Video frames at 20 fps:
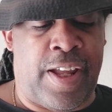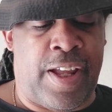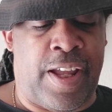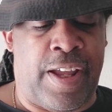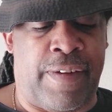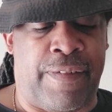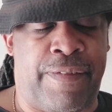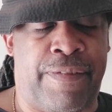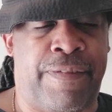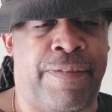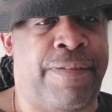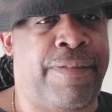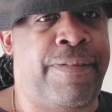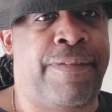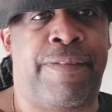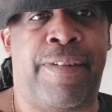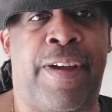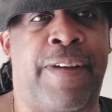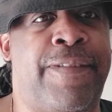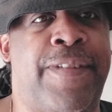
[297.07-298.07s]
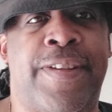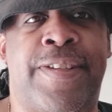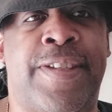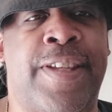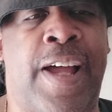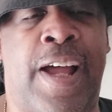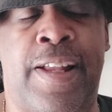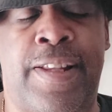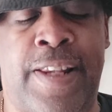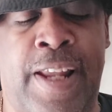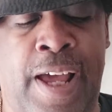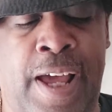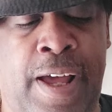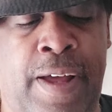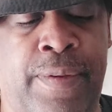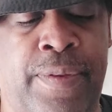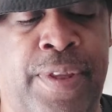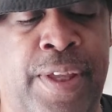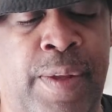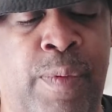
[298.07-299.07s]
If it's not
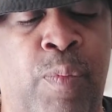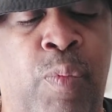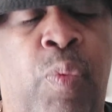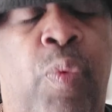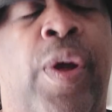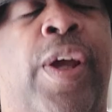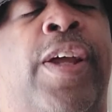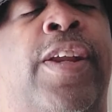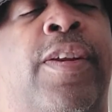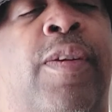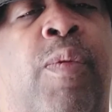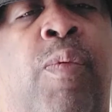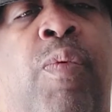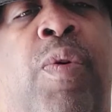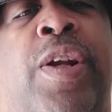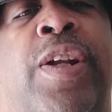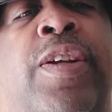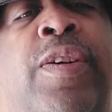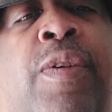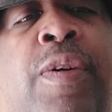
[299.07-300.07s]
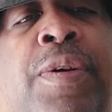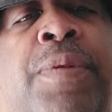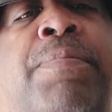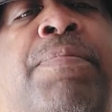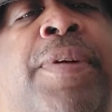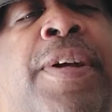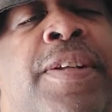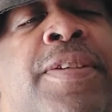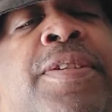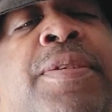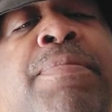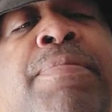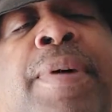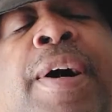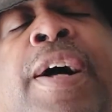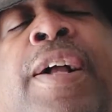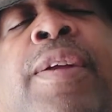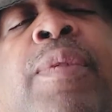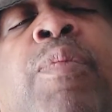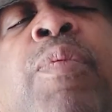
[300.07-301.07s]
now, then when? When are you going to beat
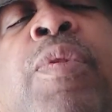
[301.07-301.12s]
somebody?